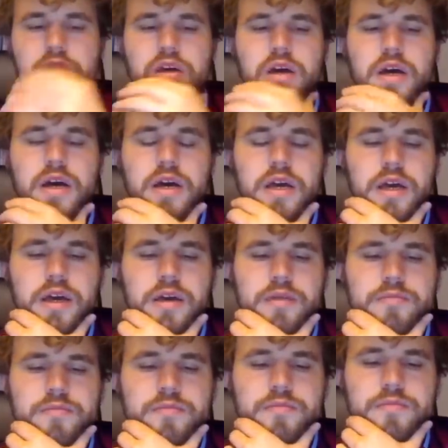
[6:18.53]
I
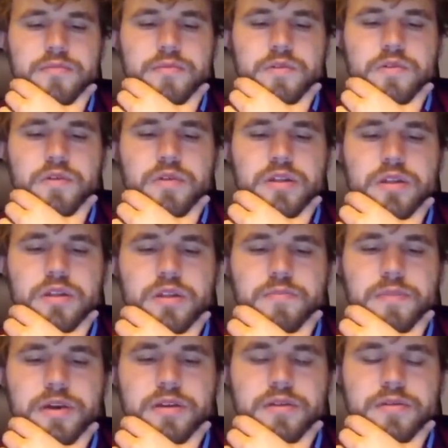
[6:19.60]
am quite a lot
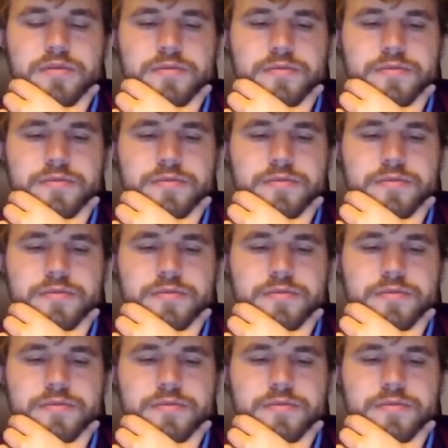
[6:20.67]
better.